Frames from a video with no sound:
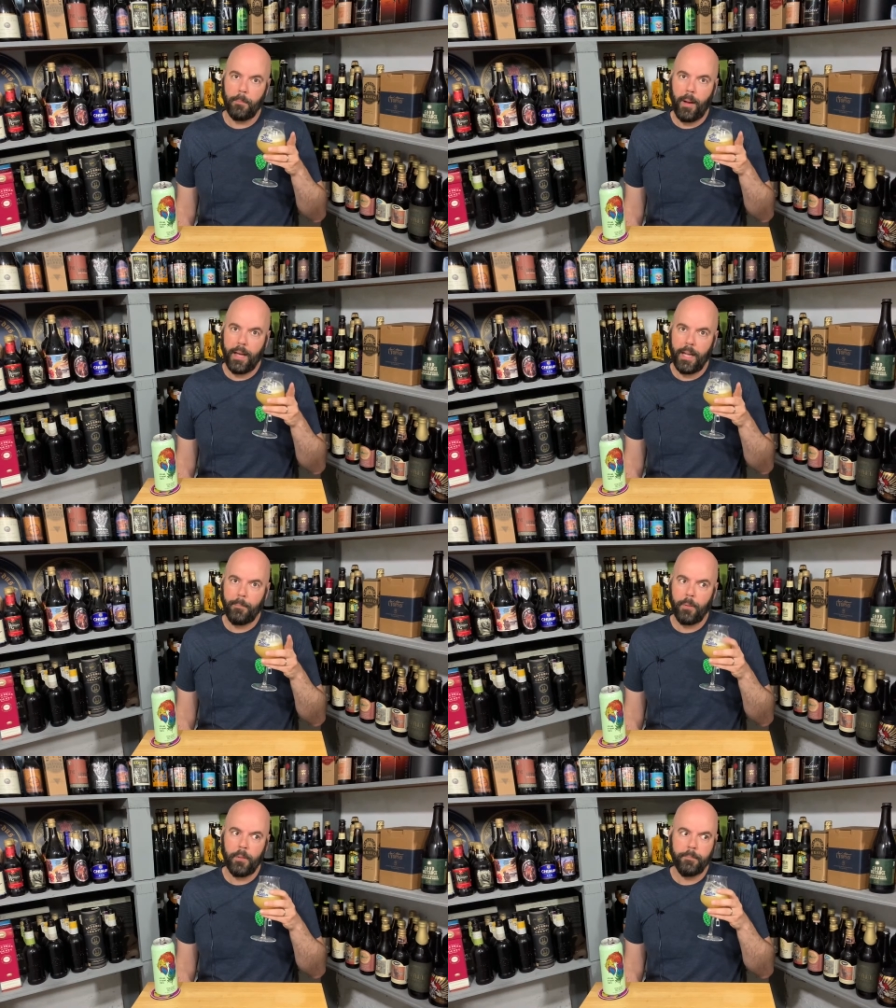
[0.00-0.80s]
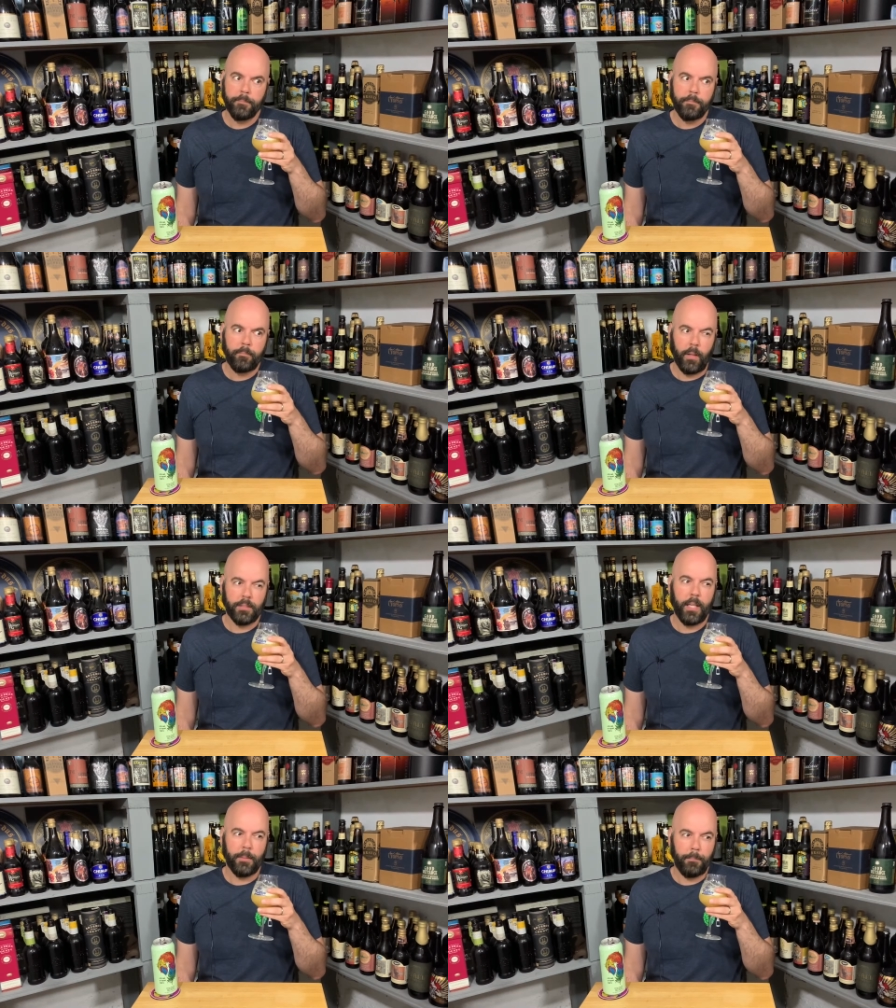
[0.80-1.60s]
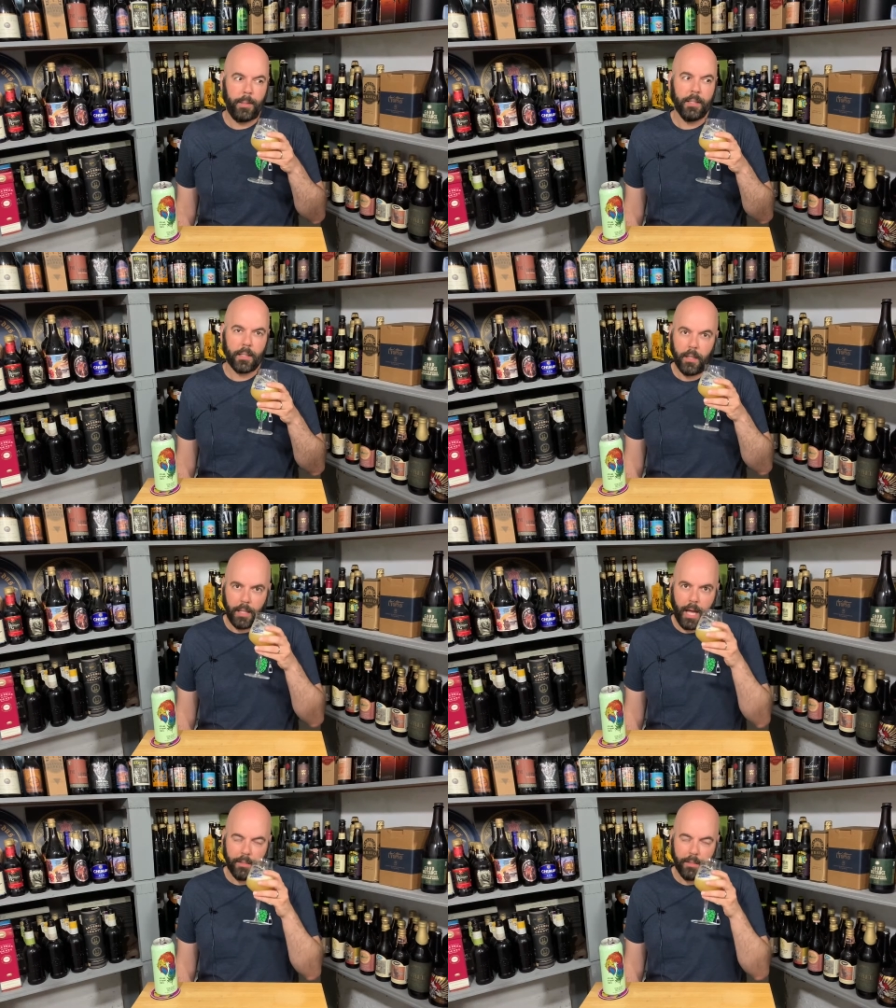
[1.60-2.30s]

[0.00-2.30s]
pineapple. It's like pina colada